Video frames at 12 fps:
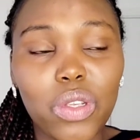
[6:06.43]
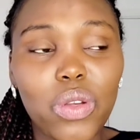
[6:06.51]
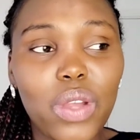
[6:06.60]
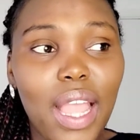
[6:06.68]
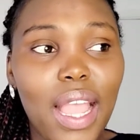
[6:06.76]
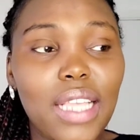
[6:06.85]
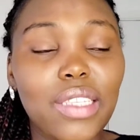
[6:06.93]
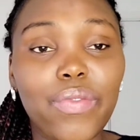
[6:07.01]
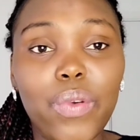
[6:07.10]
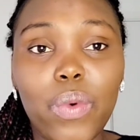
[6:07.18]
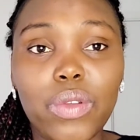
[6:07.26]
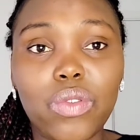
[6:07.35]
So you guys,
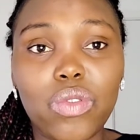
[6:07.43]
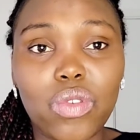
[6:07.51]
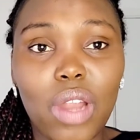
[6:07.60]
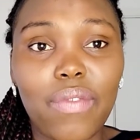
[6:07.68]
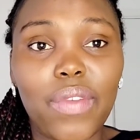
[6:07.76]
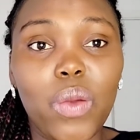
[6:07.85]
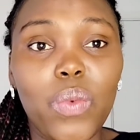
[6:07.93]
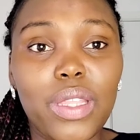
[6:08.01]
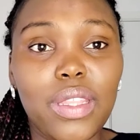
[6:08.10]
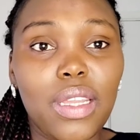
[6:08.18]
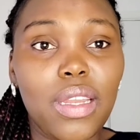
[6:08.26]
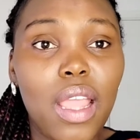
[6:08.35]
if you want to travel
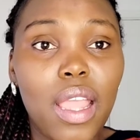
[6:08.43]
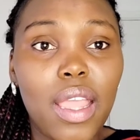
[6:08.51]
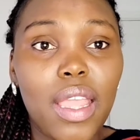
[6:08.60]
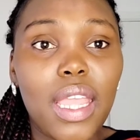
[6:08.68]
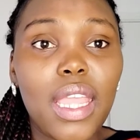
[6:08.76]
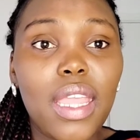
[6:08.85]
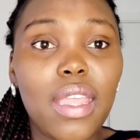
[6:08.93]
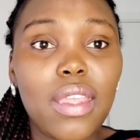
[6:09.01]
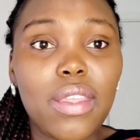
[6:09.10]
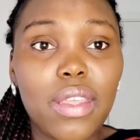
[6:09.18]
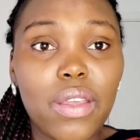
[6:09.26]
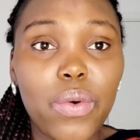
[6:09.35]
within
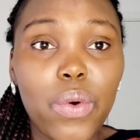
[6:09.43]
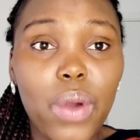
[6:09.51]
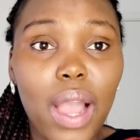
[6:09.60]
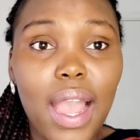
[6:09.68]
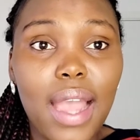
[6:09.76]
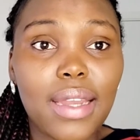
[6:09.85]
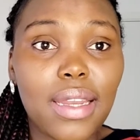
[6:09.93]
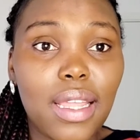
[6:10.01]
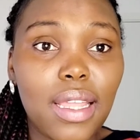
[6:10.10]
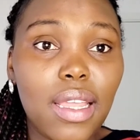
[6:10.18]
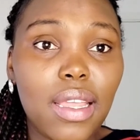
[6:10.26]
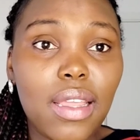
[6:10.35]
EU and
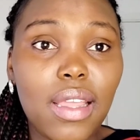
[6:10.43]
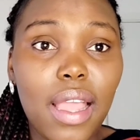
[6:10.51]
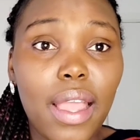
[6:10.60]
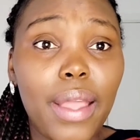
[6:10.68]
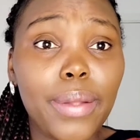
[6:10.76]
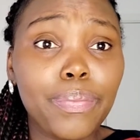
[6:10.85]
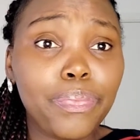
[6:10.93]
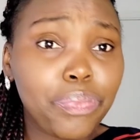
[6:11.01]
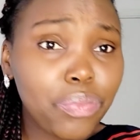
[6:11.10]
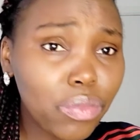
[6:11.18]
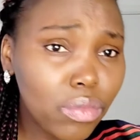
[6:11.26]
EEA